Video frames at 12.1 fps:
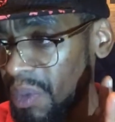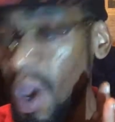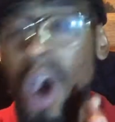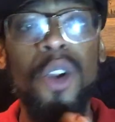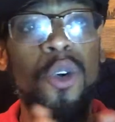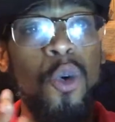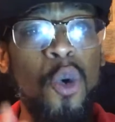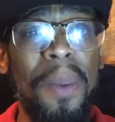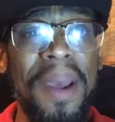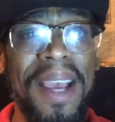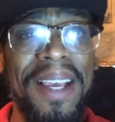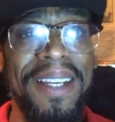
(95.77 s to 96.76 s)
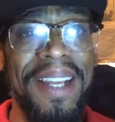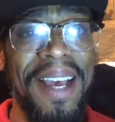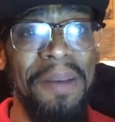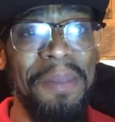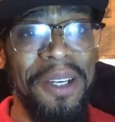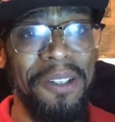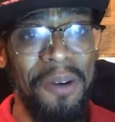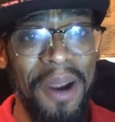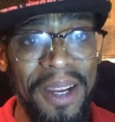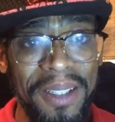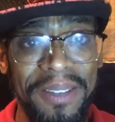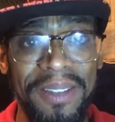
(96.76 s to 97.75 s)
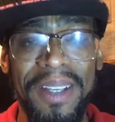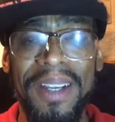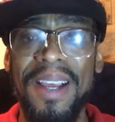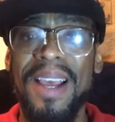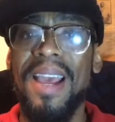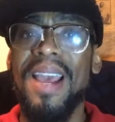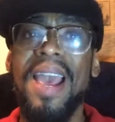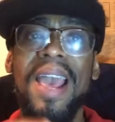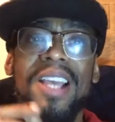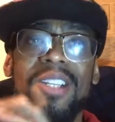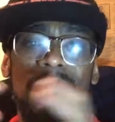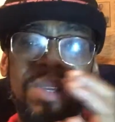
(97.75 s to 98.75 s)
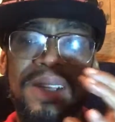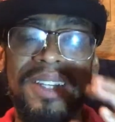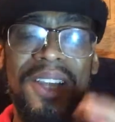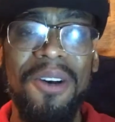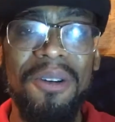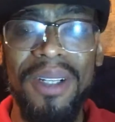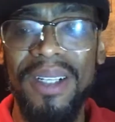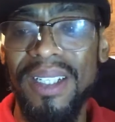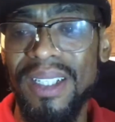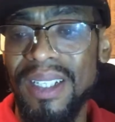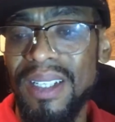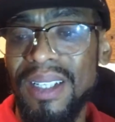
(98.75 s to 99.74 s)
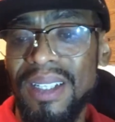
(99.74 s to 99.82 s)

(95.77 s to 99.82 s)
on group economics, right? As we noticed,